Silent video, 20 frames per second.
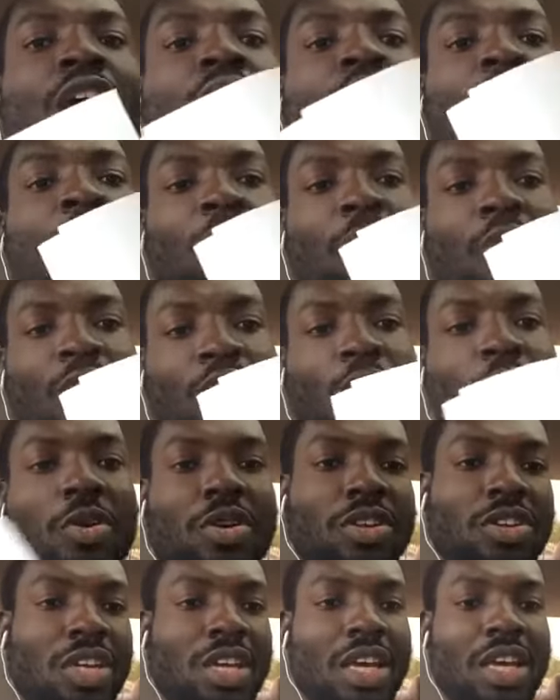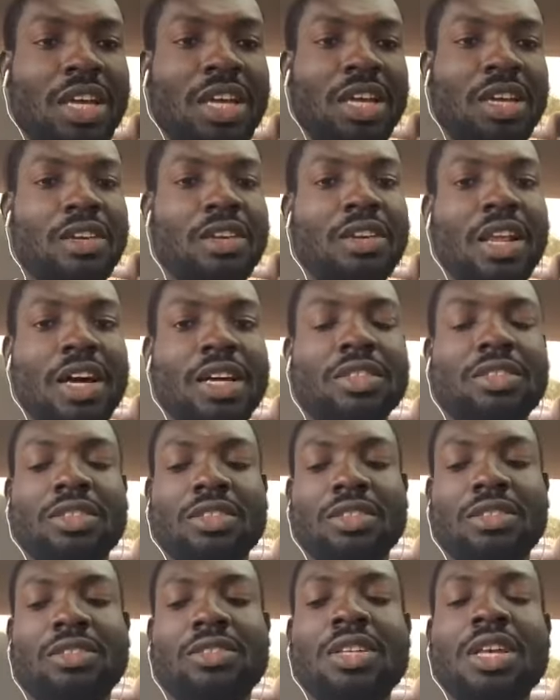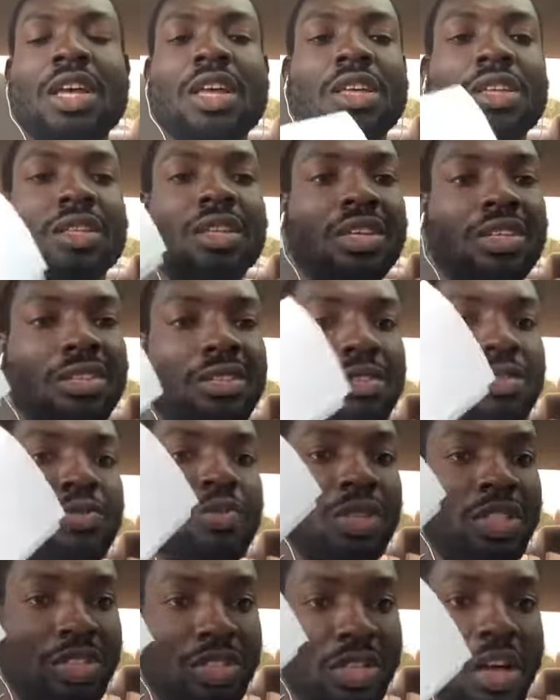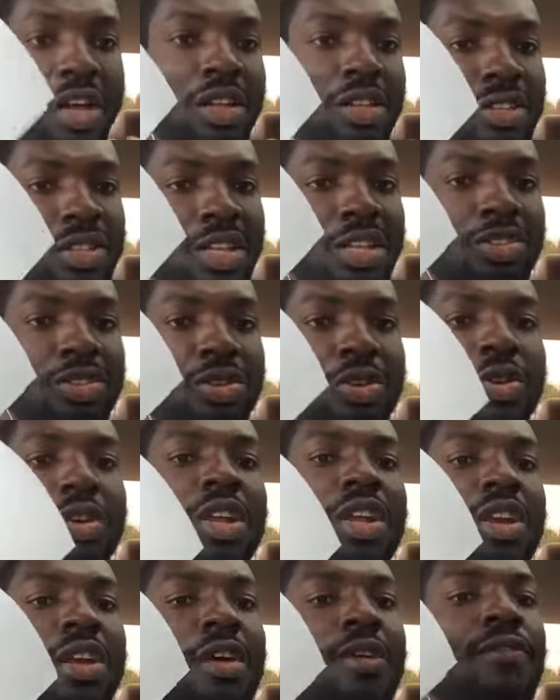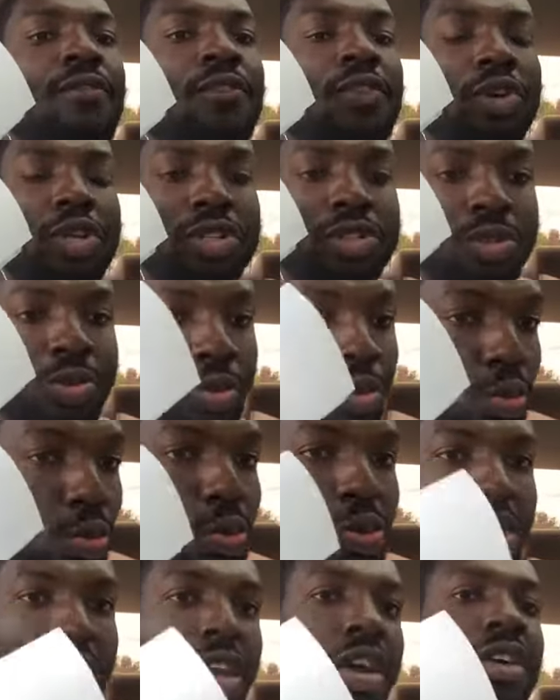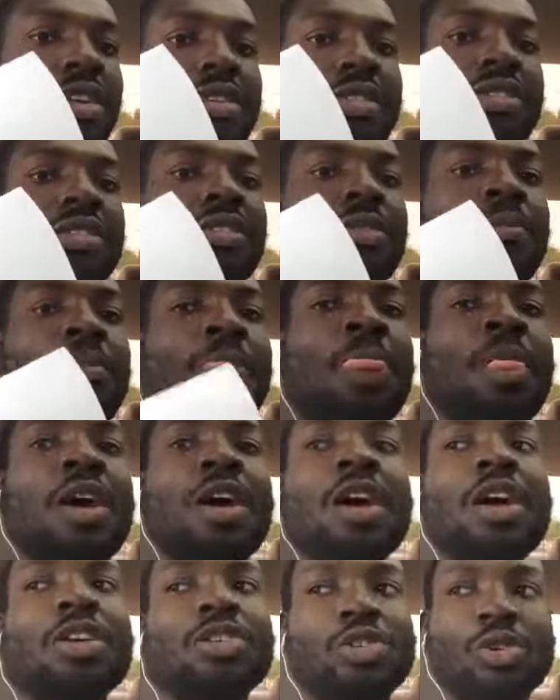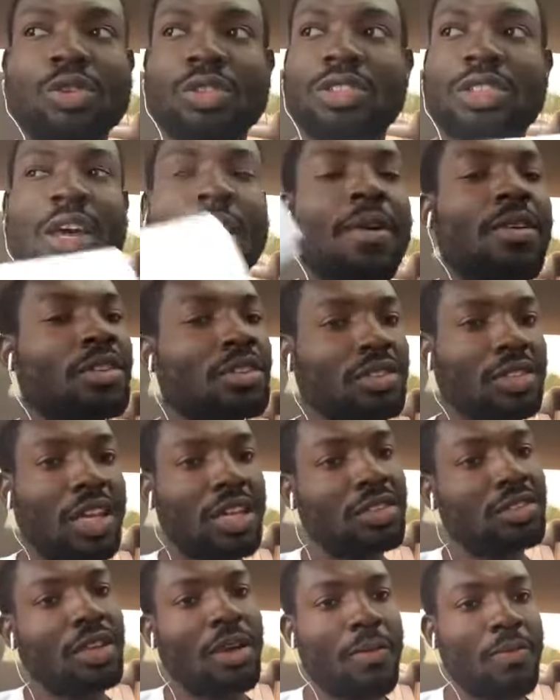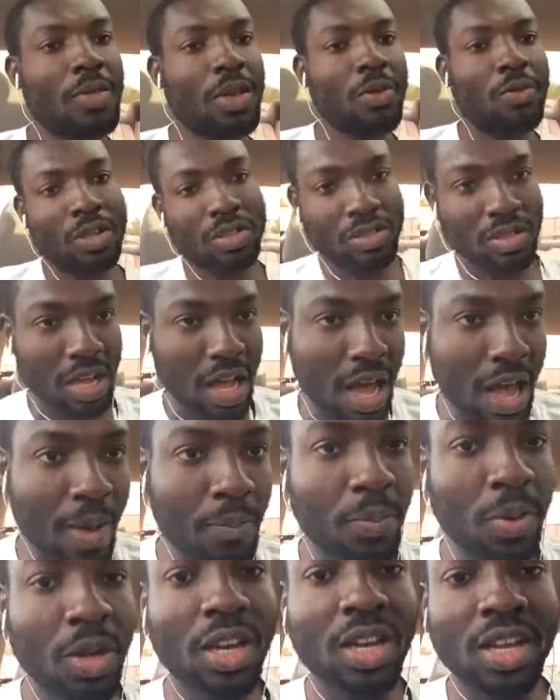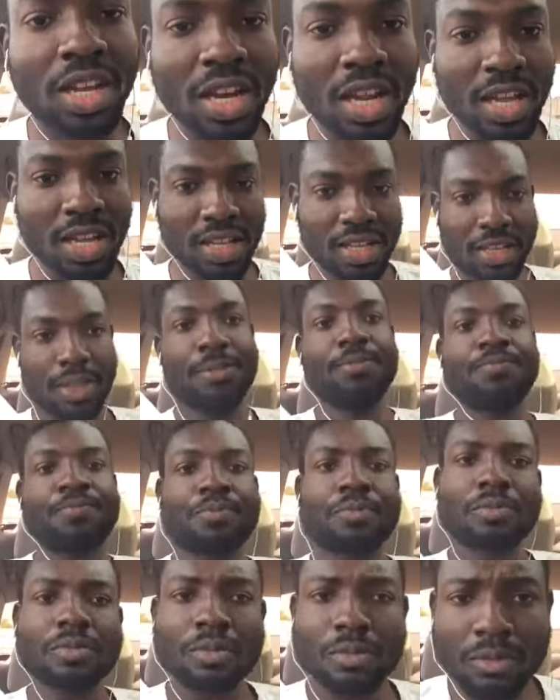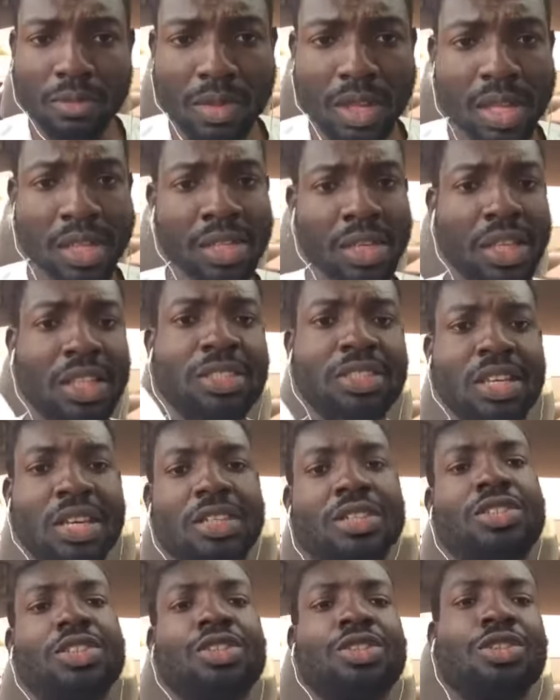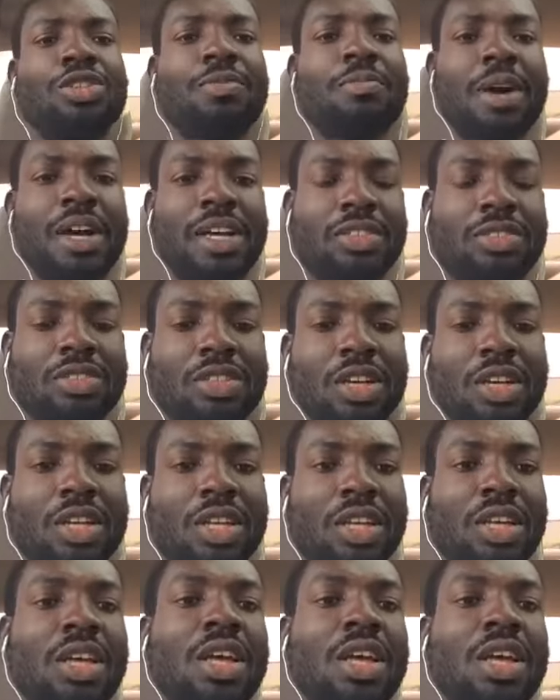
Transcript: before you can get your license. This result is good enough for 2 years. So say something was to happen and I discontinued my study.